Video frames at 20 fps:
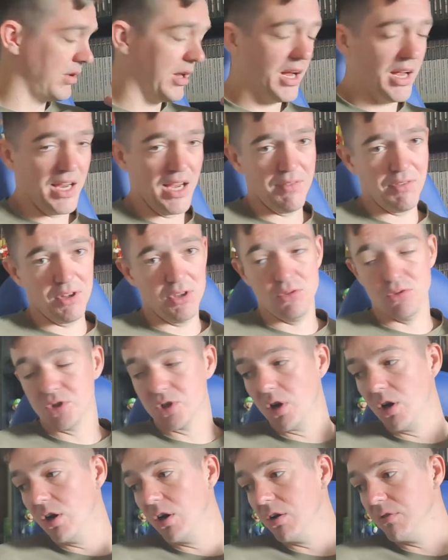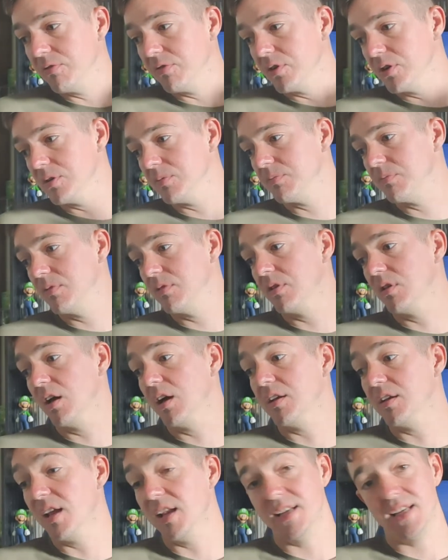I have a loose cart for
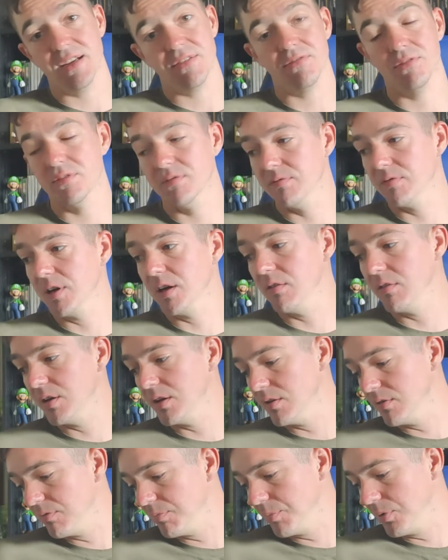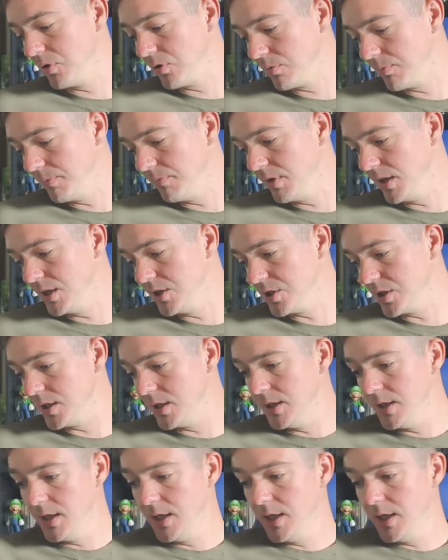a different variant of Pokemon Ranger.